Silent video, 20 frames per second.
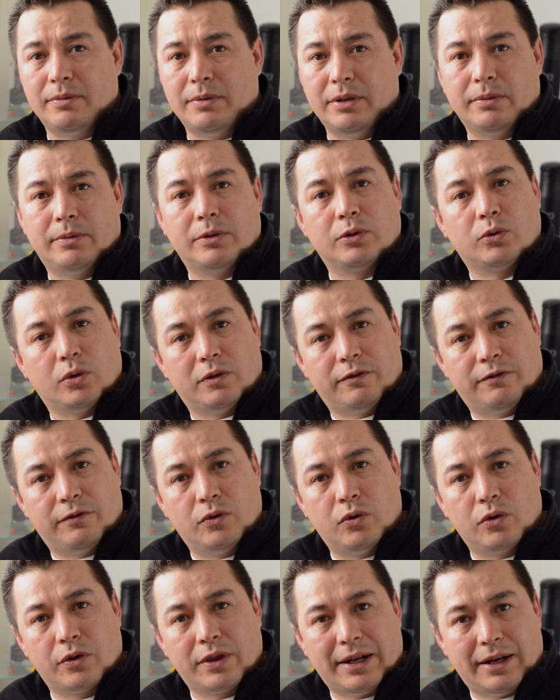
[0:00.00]
be able to
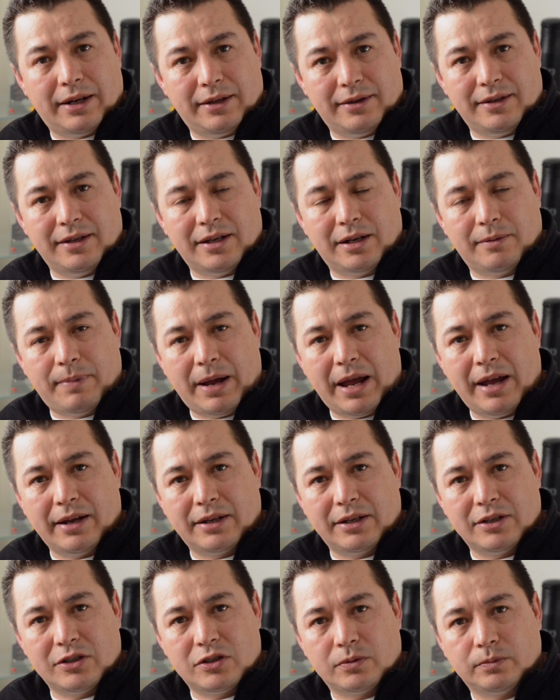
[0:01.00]
afford that ideal
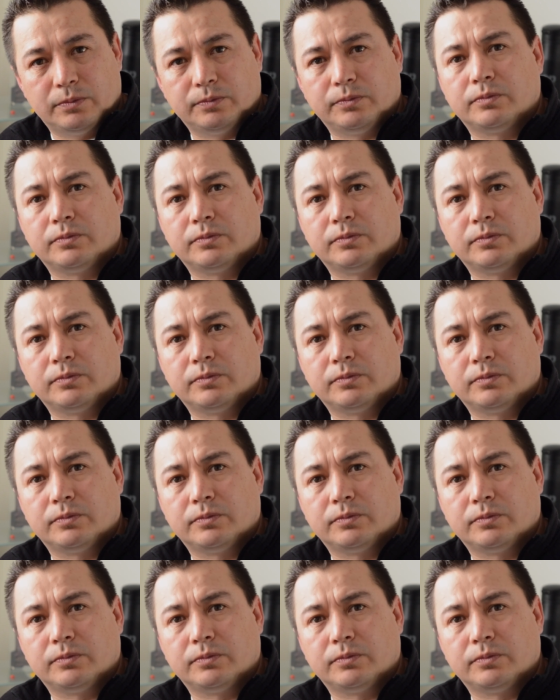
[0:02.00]
package.